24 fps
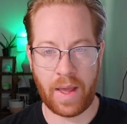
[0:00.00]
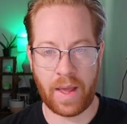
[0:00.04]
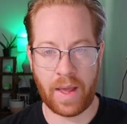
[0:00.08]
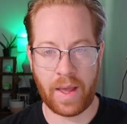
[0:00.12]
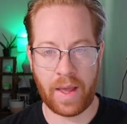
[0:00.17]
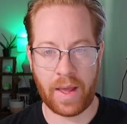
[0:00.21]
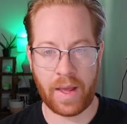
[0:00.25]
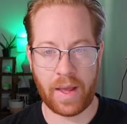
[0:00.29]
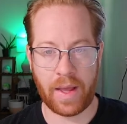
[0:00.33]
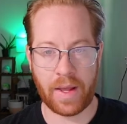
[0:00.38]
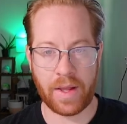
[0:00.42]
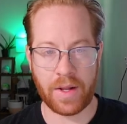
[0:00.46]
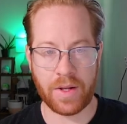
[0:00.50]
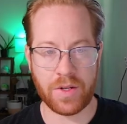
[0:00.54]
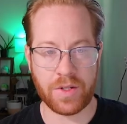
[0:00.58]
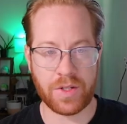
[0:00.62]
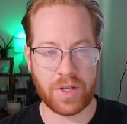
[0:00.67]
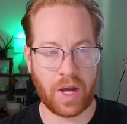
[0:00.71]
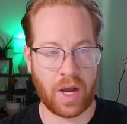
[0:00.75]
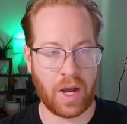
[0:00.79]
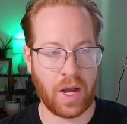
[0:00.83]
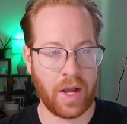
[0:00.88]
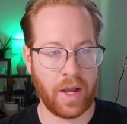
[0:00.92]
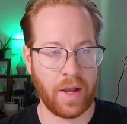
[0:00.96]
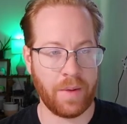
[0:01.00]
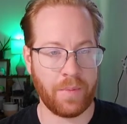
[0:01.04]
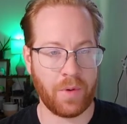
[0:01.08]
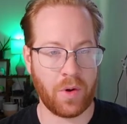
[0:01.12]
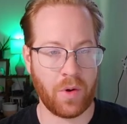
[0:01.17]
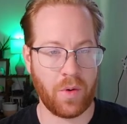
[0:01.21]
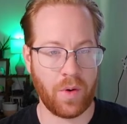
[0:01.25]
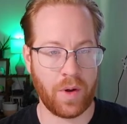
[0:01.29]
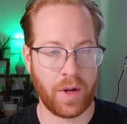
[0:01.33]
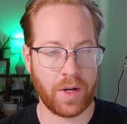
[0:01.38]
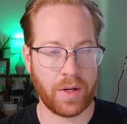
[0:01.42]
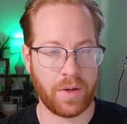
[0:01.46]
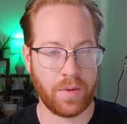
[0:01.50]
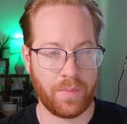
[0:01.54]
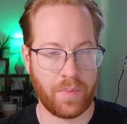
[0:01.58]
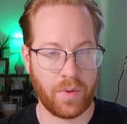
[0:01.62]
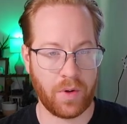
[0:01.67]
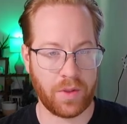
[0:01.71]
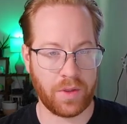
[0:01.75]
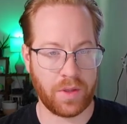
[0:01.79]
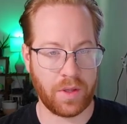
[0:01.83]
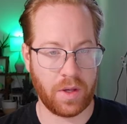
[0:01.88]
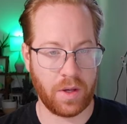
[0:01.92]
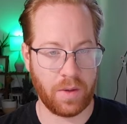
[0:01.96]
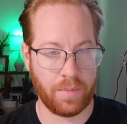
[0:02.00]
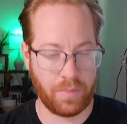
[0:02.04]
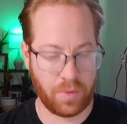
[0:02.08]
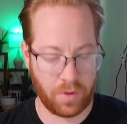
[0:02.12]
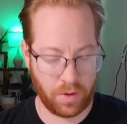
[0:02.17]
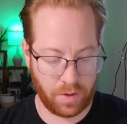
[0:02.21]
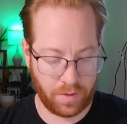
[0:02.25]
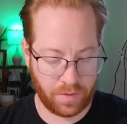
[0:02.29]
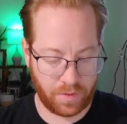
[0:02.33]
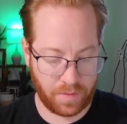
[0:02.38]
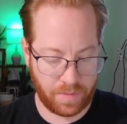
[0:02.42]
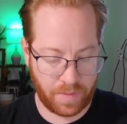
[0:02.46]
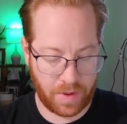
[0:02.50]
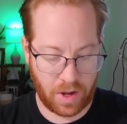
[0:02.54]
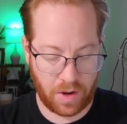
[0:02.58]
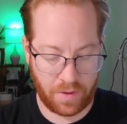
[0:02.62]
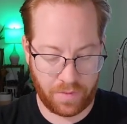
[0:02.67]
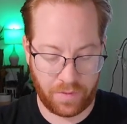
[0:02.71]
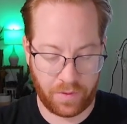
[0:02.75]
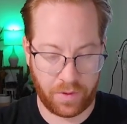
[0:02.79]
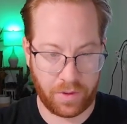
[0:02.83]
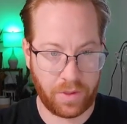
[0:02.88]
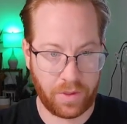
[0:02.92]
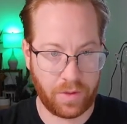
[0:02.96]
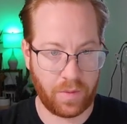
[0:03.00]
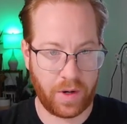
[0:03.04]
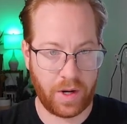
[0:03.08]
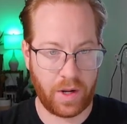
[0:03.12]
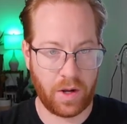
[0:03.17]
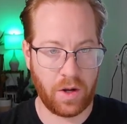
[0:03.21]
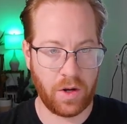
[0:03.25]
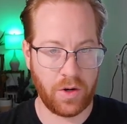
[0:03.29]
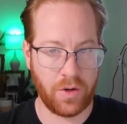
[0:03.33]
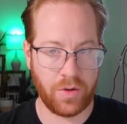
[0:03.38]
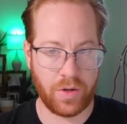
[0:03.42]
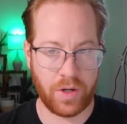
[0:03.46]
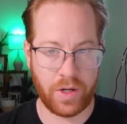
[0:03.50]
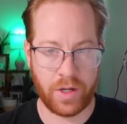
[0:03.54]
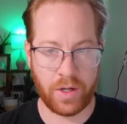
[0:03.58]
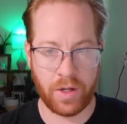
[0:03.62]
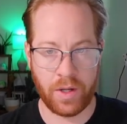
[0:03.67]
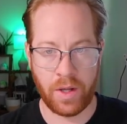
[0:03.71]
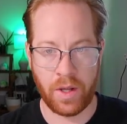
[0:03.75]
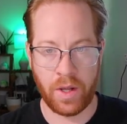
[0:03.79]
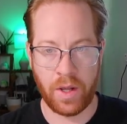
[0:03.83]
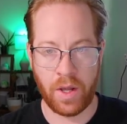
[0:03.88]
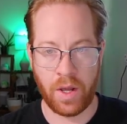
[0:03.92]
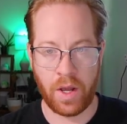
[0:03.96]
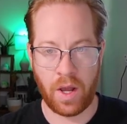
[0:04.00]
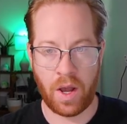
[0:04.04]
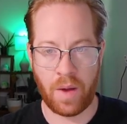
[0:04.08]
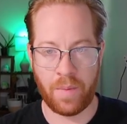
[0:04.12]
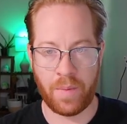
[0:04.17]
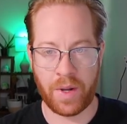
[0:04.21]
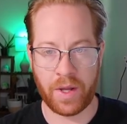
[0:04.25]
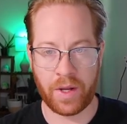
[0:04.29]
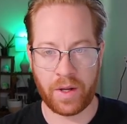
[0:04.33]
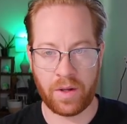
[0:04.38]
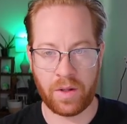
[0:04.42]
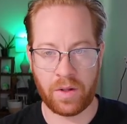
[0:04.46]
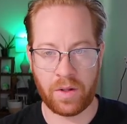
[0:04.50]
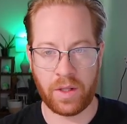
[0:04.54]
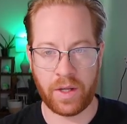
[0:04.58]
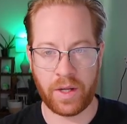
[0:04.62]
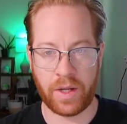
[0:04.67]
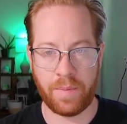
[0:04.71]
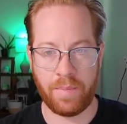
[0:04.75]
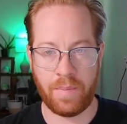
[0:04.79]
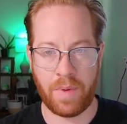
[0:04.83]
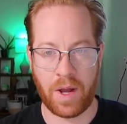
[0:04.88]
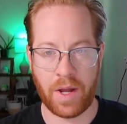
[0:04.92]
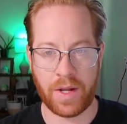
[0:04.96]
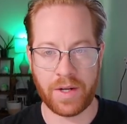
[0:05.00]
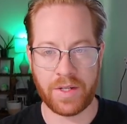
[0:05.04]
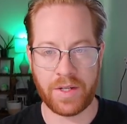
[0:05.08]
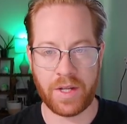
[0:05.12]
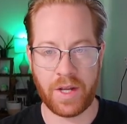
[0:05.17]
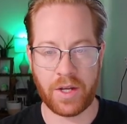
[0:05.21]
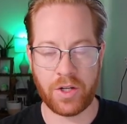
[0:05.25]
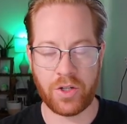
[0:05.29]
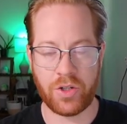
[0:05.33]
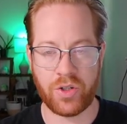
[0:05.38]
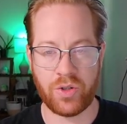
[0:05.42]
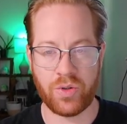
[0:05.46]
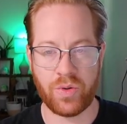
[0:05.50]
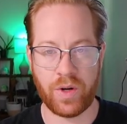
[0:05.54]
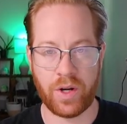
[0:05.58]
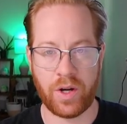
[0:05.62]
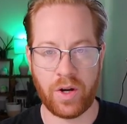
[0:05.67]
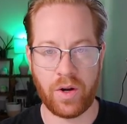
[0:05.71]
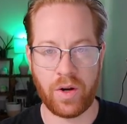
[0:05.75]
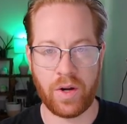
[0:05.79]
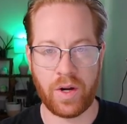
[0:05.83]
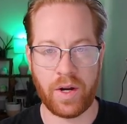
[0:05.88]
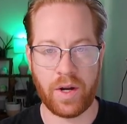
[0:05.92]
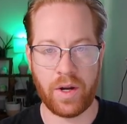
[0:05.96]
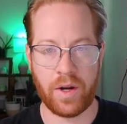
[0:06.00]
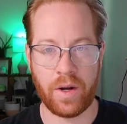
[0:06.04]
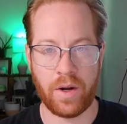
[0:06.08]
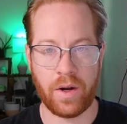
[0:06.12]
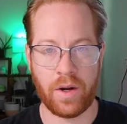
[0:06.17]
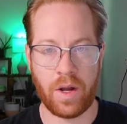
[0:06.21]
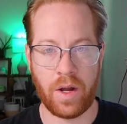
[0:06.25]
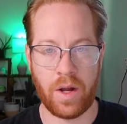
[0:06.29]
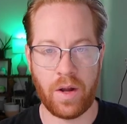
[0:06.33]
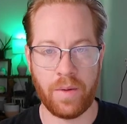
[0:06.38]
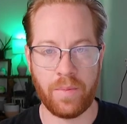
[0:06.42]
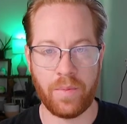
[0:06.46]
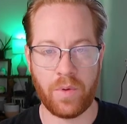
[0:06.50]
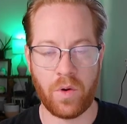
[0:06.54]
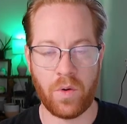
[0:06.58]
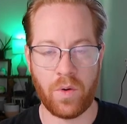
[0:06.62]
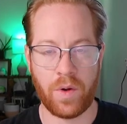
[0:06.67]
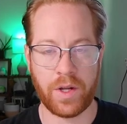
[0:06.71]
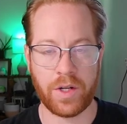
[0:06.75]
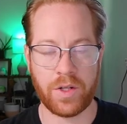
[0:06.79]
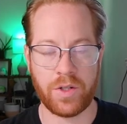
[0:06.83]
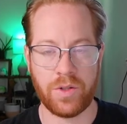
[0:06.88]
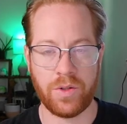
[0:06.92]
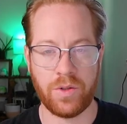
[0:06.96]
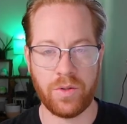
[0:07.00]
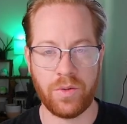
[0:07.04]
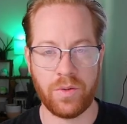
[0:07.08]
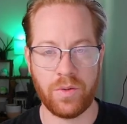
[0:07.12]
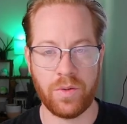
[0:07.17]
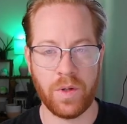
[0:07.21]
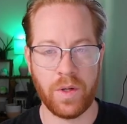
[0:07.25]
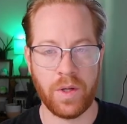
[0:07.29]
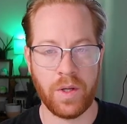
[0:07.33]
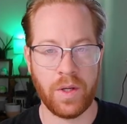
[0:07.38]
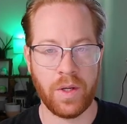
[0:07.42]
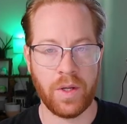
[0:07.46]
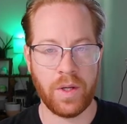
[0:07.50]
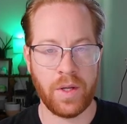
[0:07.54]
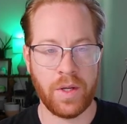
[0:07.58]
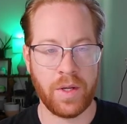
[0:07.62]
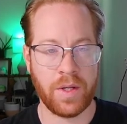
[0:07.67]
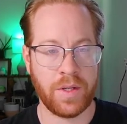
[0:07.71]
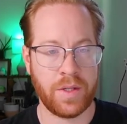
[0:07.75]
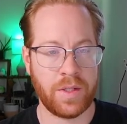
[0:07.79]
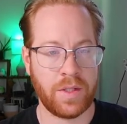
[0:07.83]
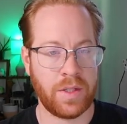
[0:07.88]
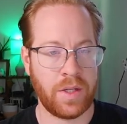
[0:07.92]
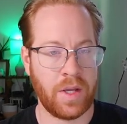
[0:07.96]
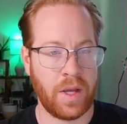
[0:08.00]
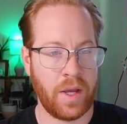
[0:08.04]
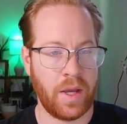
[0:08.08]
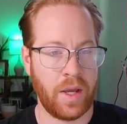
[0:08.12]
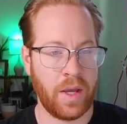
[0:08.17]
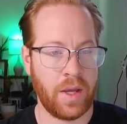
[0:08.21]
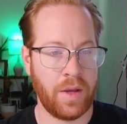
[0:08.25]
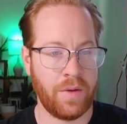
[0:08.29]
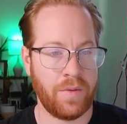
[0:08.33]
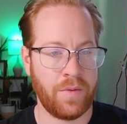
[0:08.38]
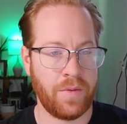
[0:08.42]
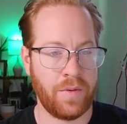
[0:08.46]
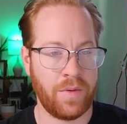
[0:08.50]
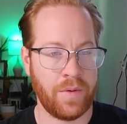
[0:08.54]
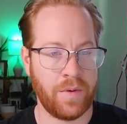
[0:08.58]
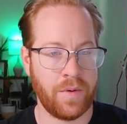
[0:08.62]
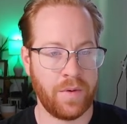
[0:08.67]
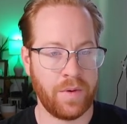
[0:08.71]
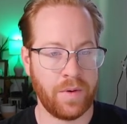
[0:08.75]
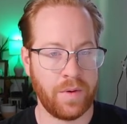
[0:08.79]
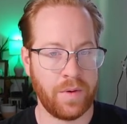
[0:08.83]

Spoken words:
And I'm going to put the approved amount for 300. I'm going to click my test trigger here. I'm going to save.